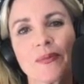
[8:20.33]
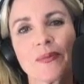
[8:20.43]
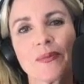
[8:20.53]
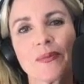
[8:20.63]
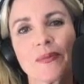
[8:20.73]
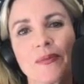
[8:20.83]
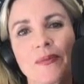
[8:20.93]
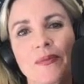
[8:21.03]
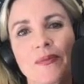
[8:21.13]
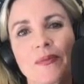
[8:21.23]

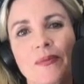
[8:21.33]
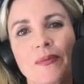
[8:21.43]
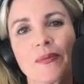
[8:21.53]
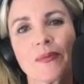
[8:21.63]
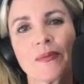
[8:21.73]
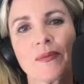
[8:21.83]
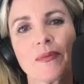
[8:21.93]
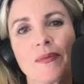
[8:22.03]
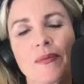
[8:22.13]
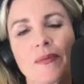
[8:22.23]

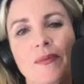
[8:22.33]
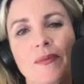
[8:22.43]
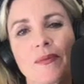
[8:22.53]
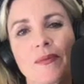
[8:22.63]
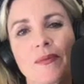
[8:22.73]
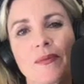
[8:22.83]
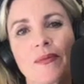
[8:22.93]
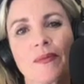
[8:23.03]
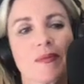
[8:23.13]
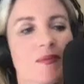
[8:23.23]

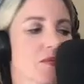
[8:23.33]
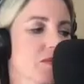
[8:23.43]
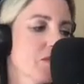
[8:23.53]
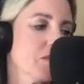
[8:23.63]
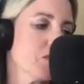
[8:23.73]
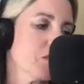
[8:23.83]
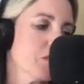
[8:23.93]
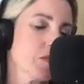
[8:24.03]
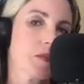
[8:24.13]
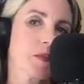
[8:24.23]

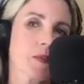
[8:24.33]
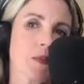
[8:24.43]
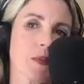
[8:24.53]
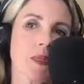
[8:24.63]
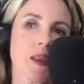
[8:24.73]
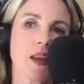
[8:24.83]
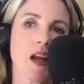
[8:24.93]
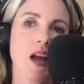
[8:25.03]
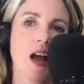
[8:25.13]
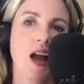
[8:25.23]

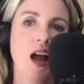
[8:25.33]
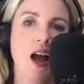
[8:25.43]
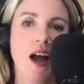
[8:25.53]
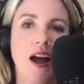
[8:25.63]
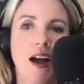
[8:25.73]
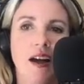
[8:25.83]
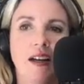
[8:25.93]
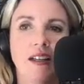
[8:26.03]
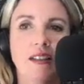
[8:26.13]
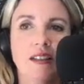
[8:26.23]

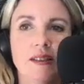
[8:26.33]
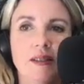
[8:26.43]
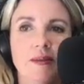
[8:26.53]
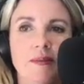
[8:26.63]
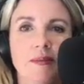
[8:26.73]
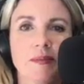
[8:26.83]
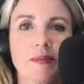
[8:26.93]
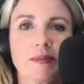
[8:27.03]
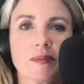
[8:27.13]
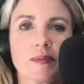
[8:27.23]

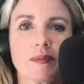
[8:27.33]
The person shown says nothing.